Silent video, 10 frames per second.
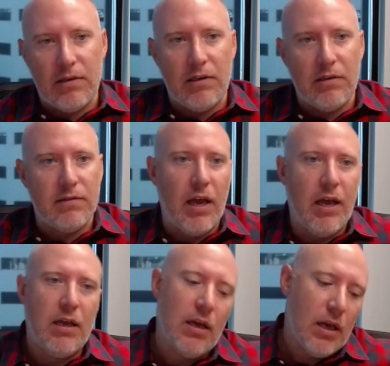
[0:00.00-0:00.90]
And it's
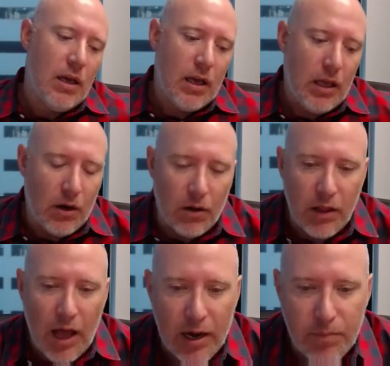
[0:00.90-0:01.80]
like, a lot of